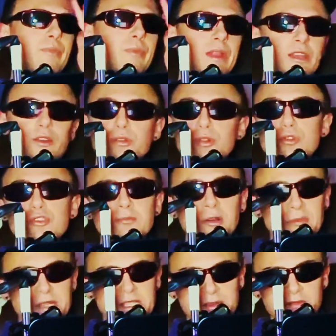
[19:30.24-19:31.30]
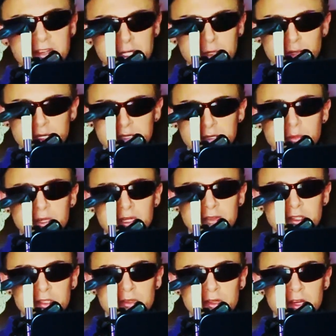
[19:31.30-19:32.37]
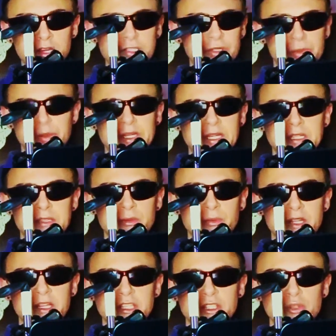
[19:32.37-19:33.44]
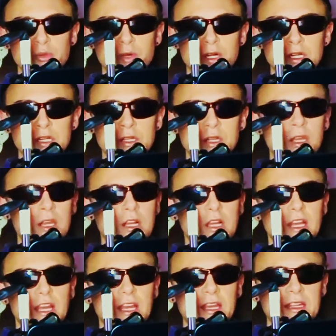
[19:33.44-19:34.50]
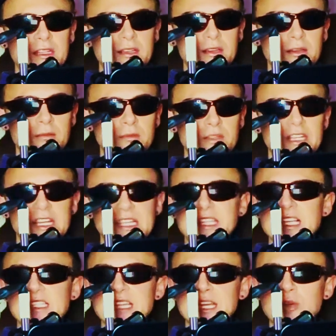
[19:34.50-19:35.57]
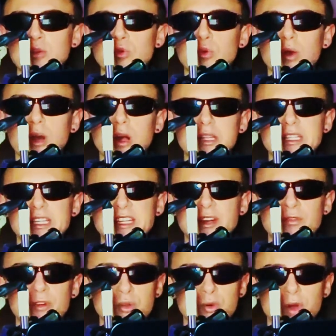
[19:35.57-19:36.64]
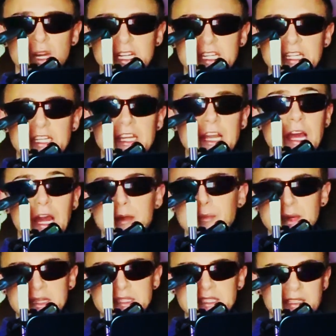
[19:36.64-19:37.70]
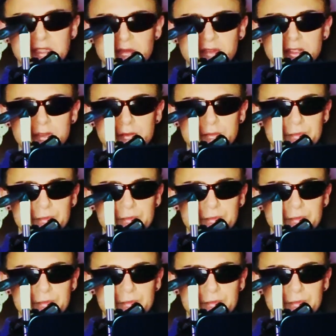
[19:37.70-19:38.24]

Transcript: you lose momentum very quickly whenever you're not doing it the way that you were. And yes, they say quality over quantity. I beg to differ.